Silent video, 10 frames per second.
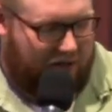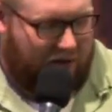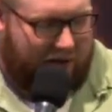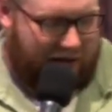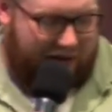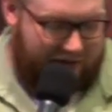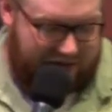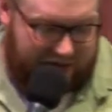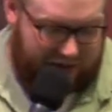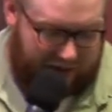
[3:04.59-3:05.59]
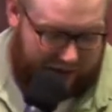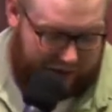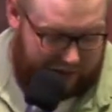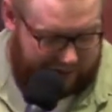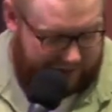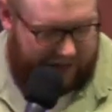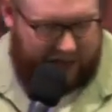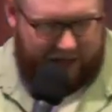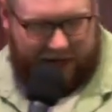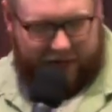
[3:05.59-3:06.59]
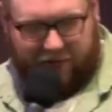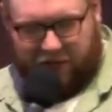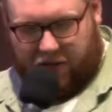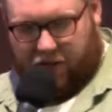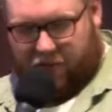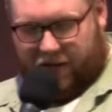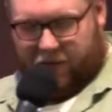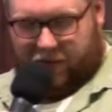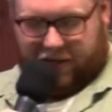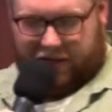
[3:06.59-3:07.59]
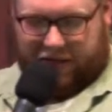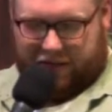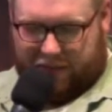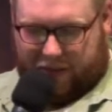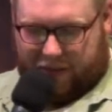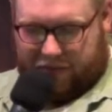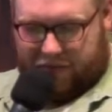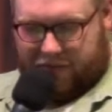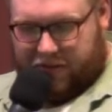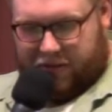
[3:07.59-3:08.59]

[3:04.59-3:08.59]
So I, I have this other Bible that I got. Oh man, when did I get this Bible?